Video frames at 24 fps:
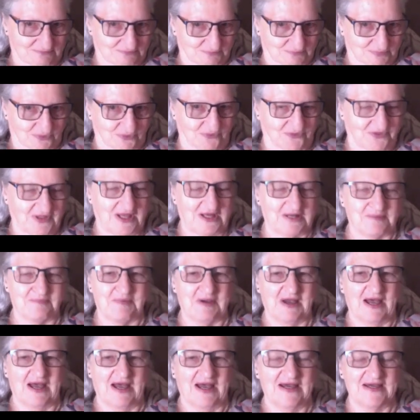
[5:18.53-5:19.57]
pulled that
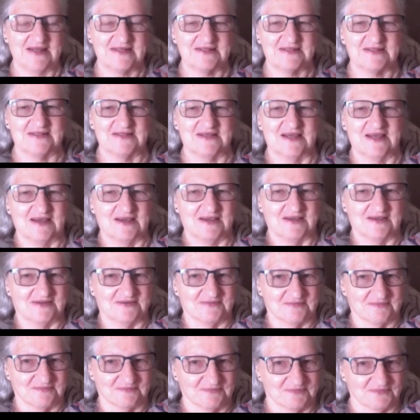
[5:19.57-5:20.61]
apart,
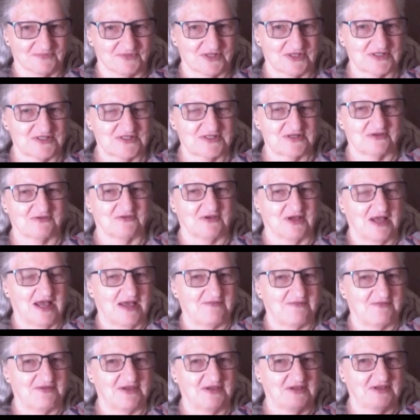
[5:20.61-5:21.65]
just
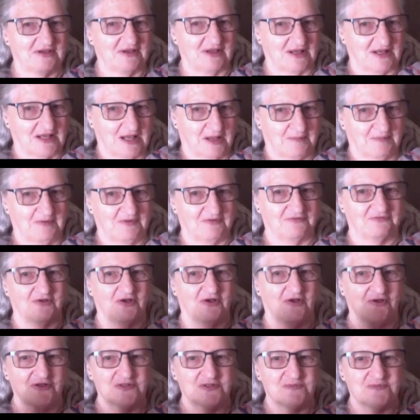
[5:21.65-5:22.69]
having a couple of
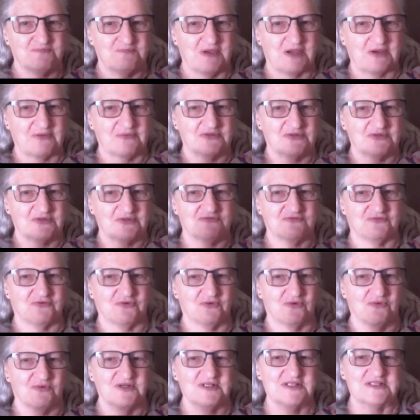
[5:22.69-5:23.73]
folds backwards and
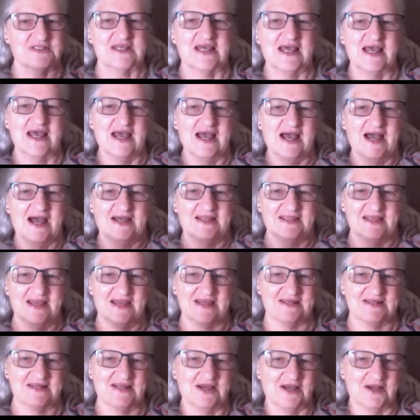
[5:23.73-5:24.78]
forwards and
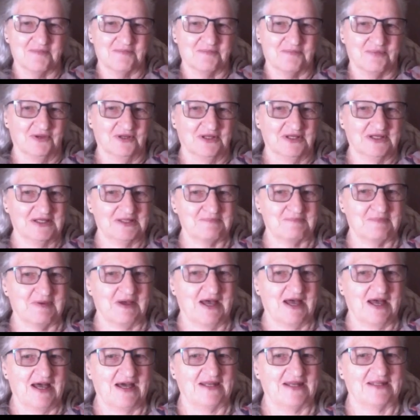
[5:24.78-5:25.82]
then pulling it
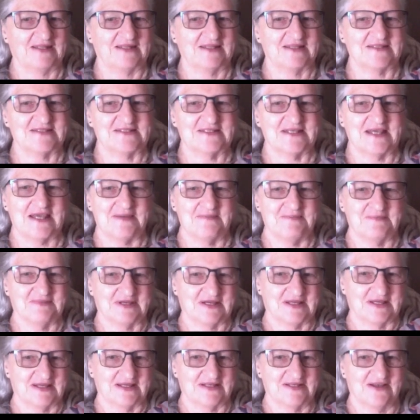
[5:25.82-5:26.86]
apart at the seam,
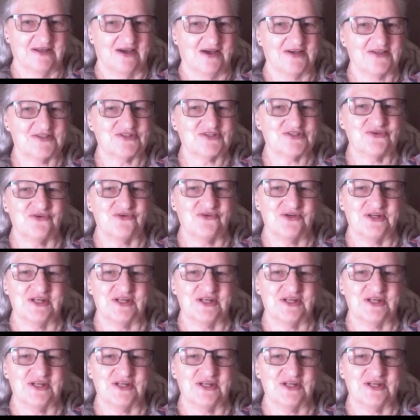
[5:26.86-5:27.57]
getting a nice torn